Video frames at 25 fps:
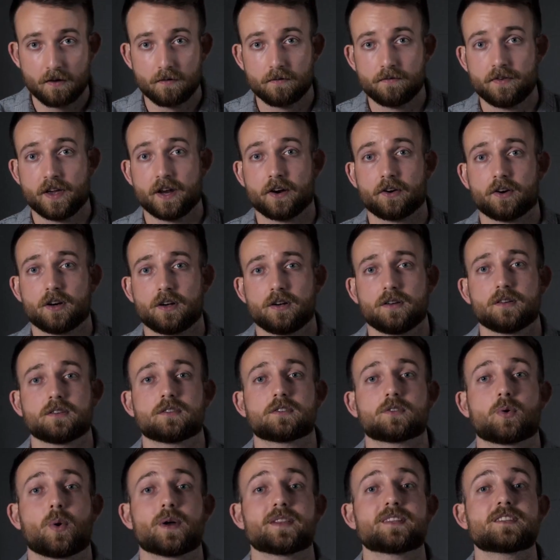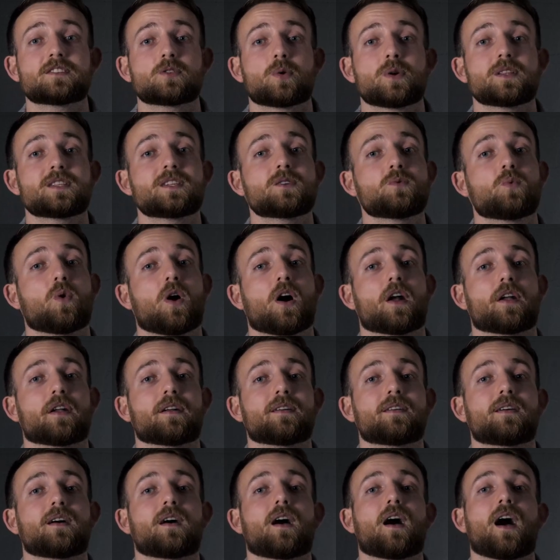Wera 2021
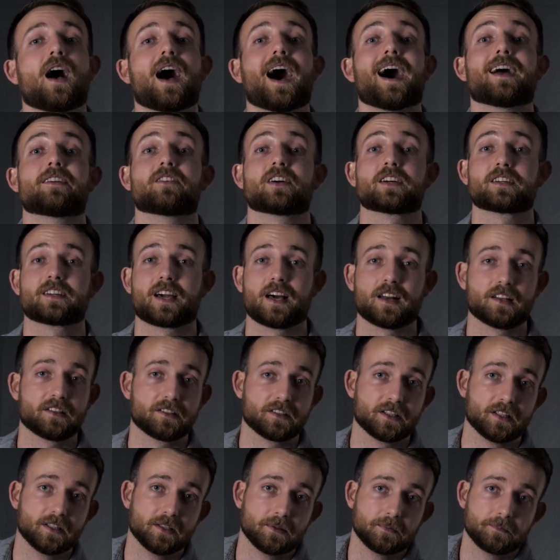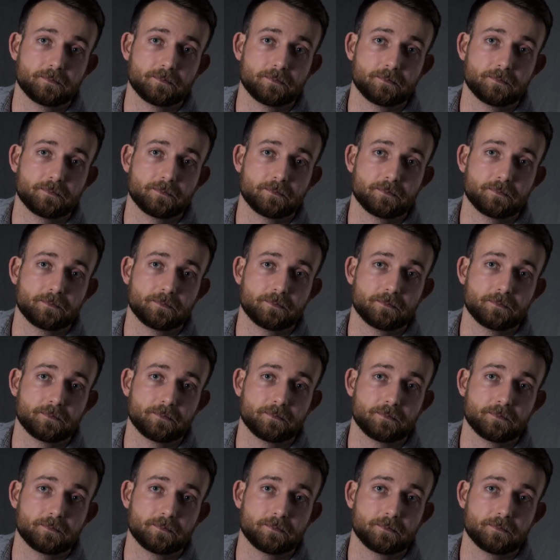Advent Calendar.